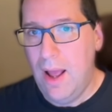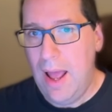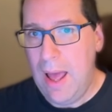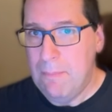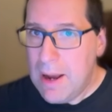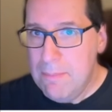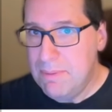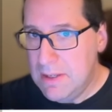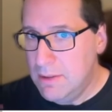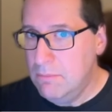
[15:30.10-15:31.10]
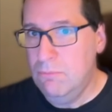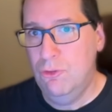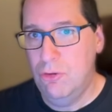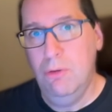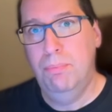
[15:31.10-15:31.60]
Am I being
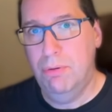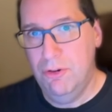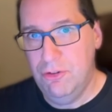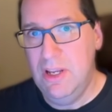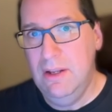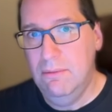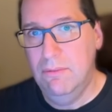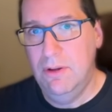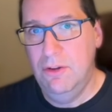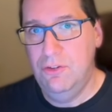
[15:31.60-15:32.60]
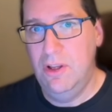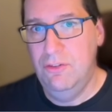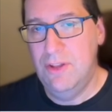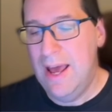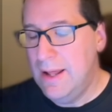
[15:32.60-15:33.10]
too prissy?
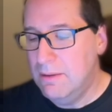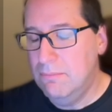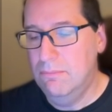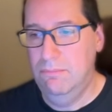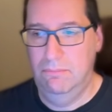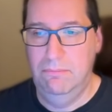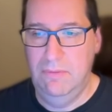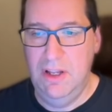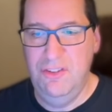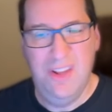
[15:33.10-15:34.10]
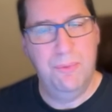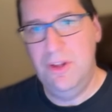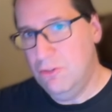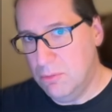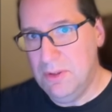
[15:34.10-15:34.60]
Is that a
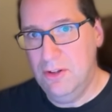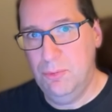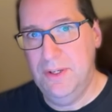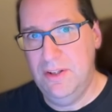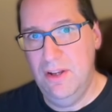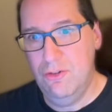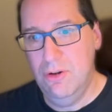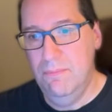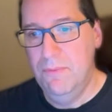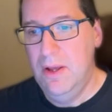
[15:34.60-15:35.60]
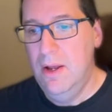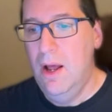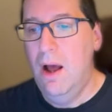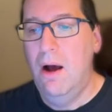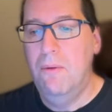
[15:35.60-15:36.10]
reasonable expectation?
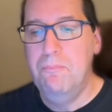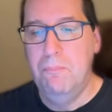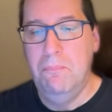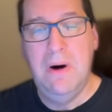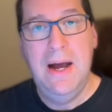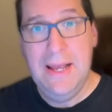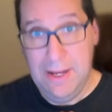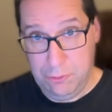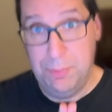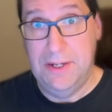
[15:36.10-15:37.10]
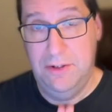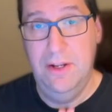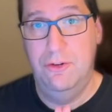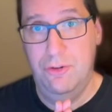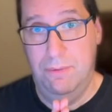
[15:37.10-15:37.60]
My
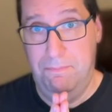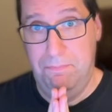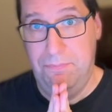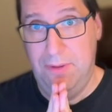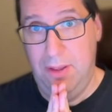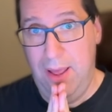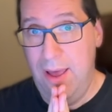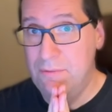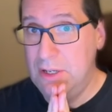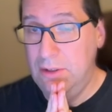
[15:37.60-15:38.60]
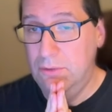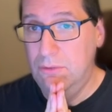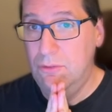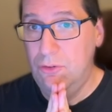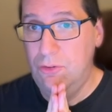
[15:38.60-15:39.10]
expectation, having
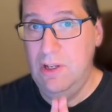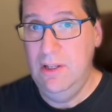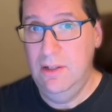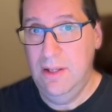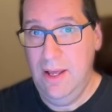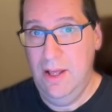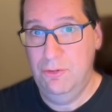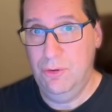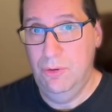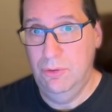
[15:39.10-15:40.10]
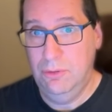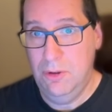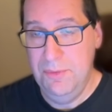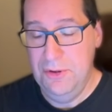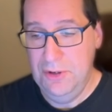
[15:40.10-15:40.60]
seen the Haskell
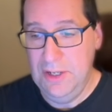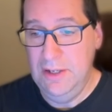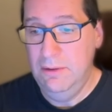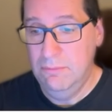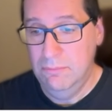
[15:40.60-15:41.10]
community